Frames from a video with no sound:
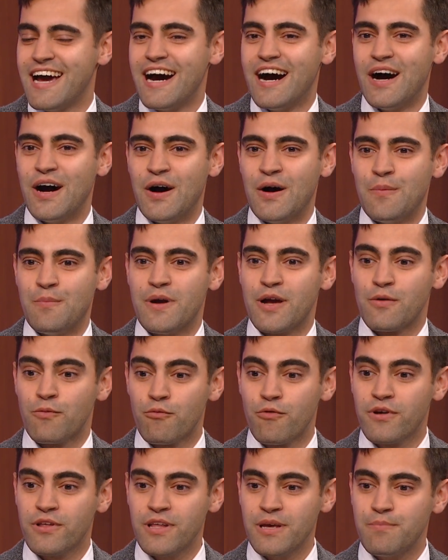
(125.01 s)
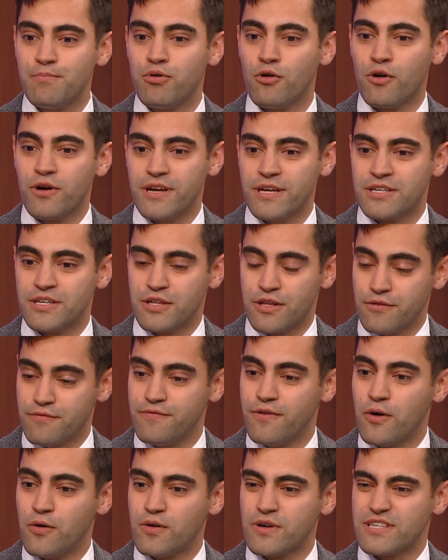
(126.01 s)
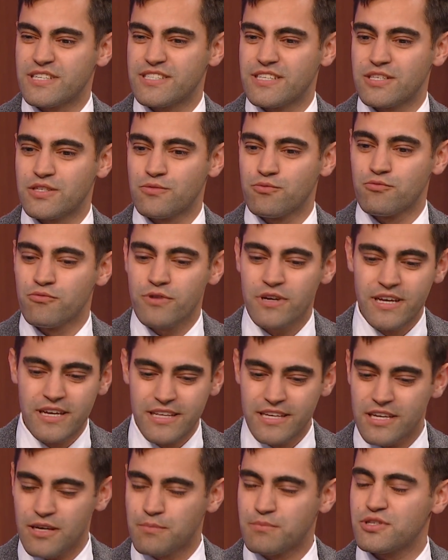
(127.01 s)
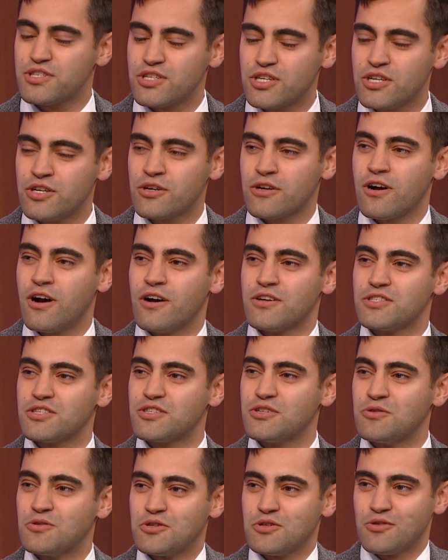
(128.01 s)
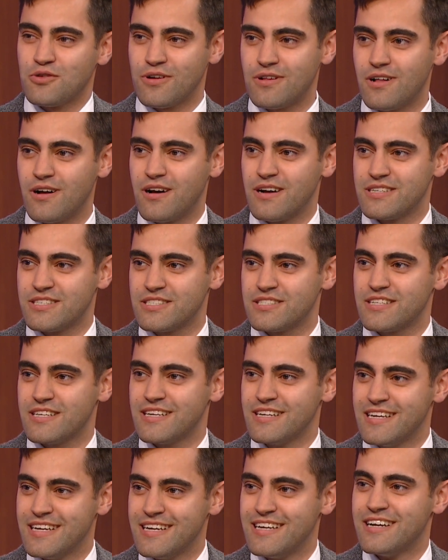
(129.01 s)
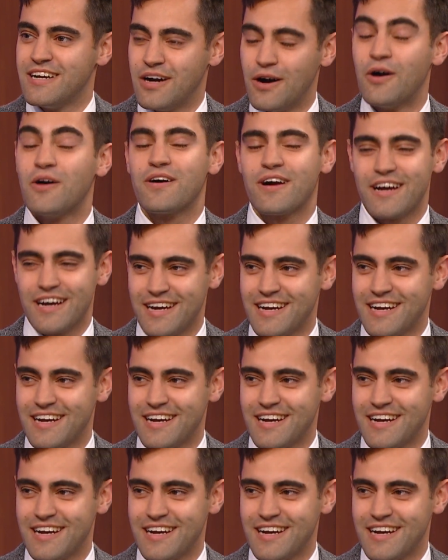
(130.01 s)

It really put into the focus this really obscure constitutional clause. We'll get to that in a second, okay.